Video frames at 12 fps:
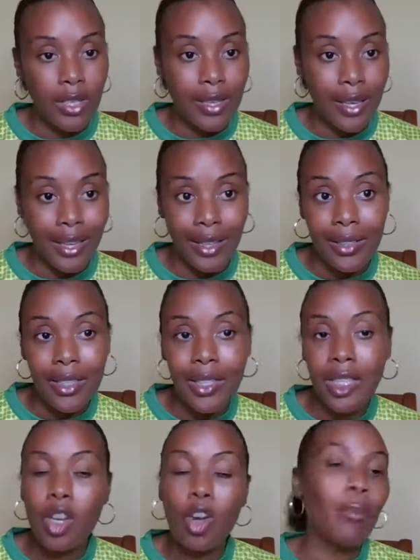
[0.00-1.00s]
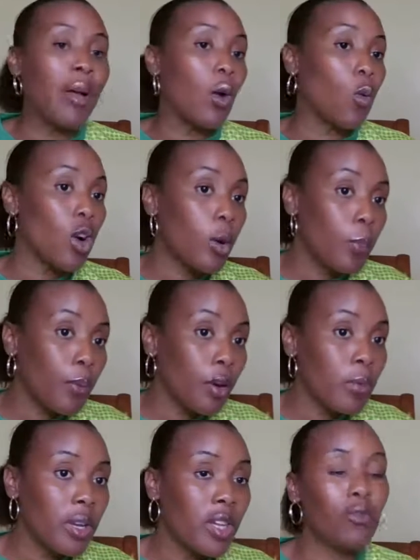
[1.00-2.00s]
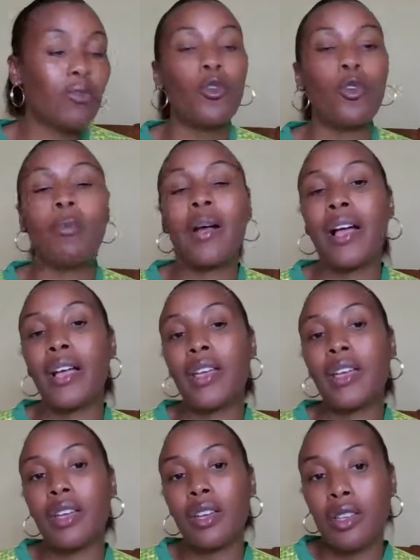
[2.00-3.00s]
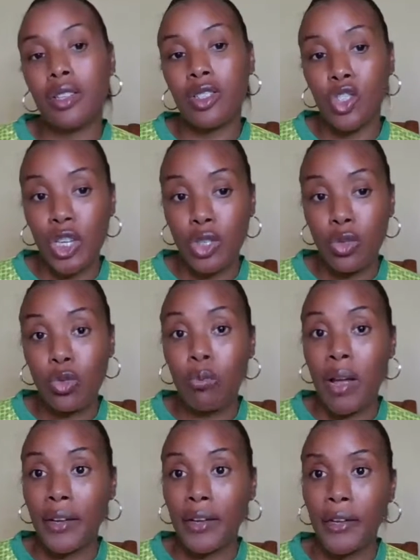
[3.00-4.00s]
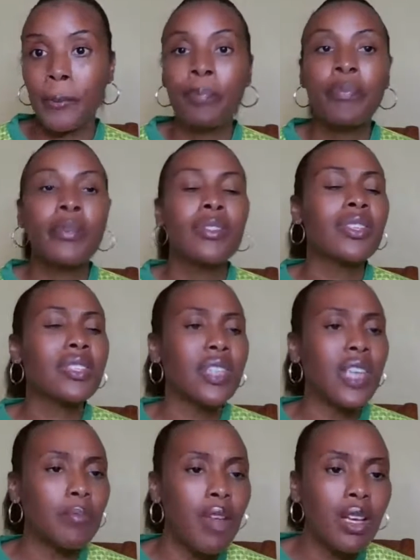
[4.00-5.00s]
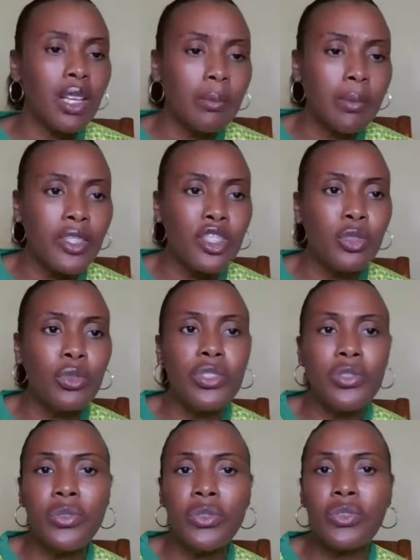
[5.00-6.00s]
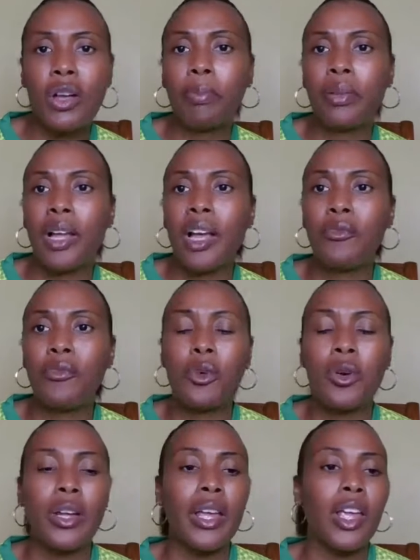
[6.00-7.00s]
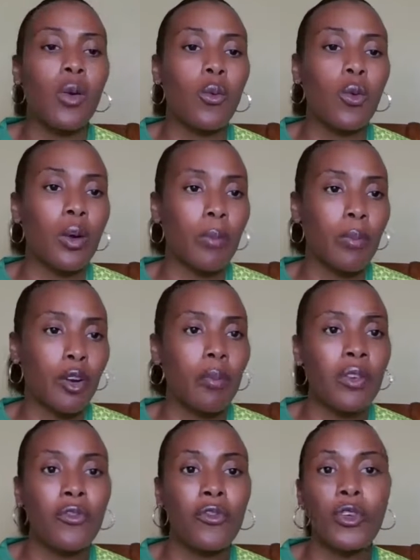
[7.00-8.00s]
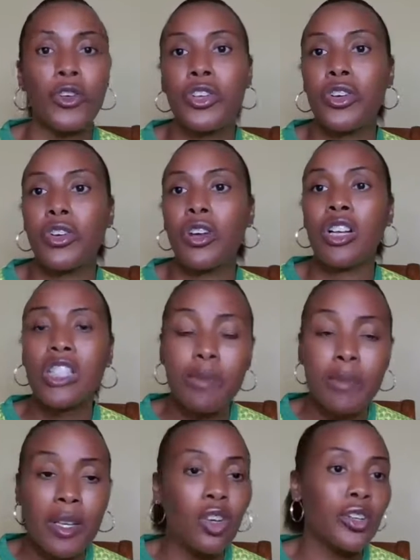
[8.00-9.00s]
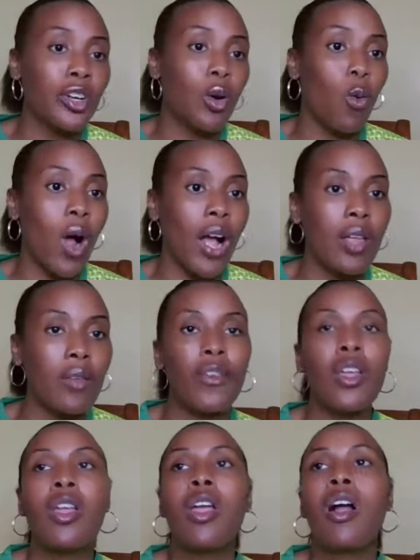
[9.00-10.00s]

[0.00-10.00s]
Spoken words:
EAD or my work permit for my J2 minor? The same documents you will use to apply for a work permit for your husband or your wife